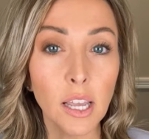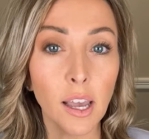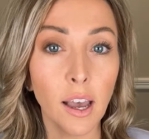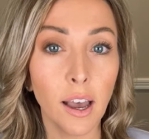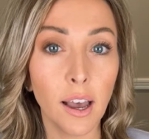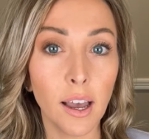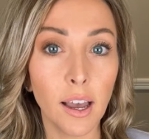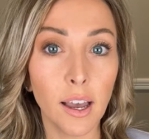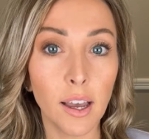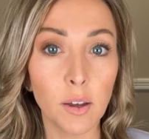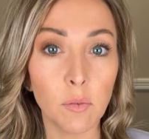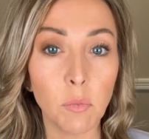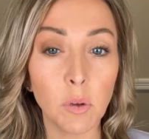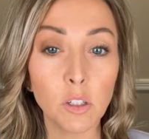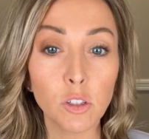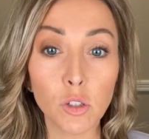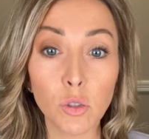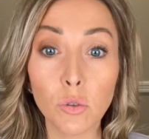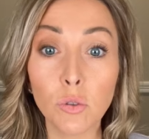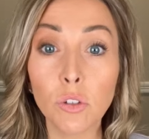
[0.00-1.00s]

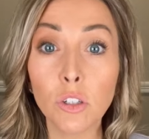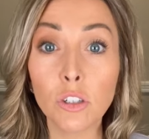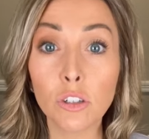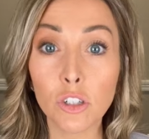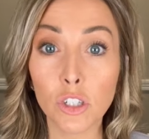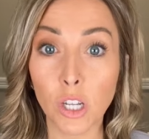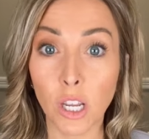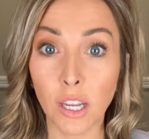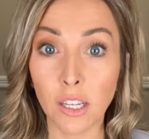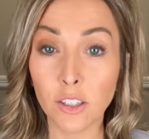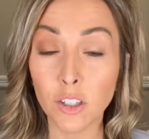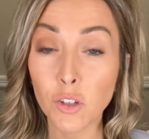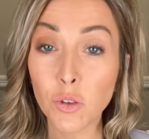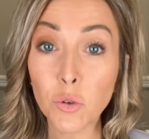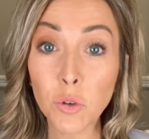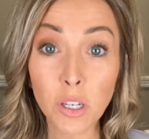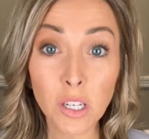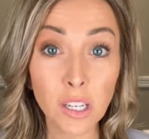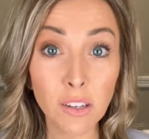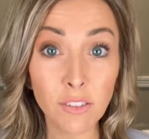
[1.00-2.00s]
to your shades, you
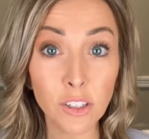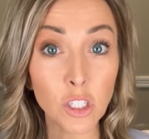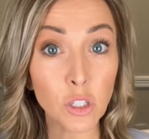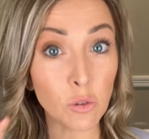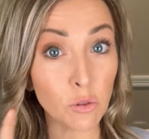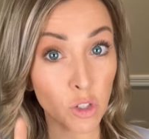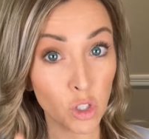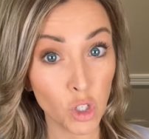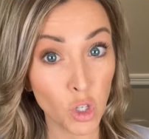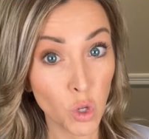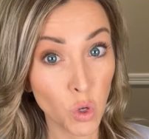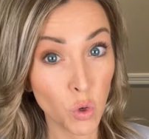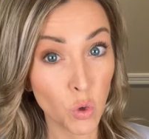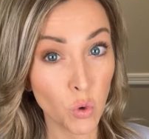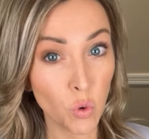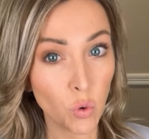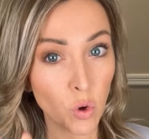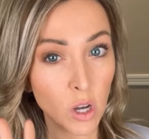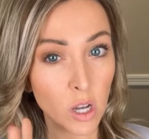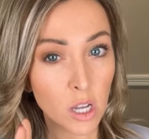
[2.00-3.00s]
could even do
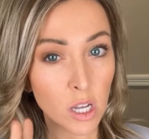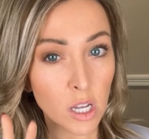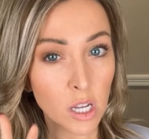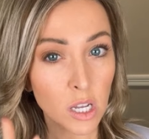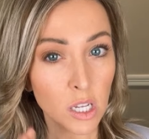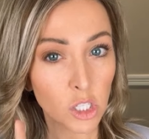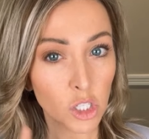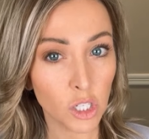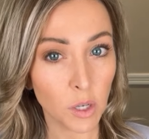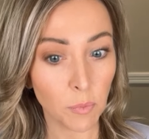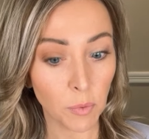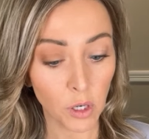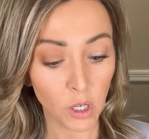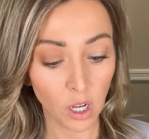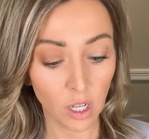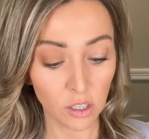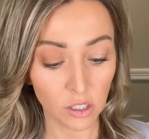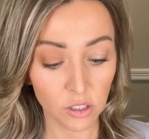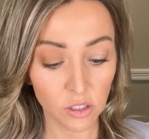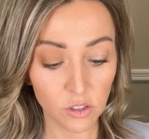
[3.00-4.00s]
2 shimmer
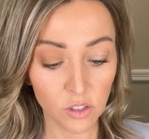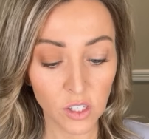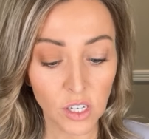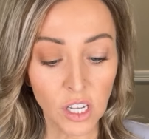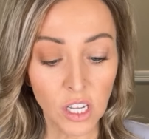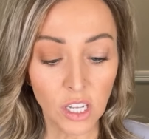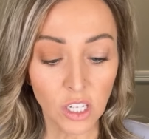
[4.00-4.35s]
colors.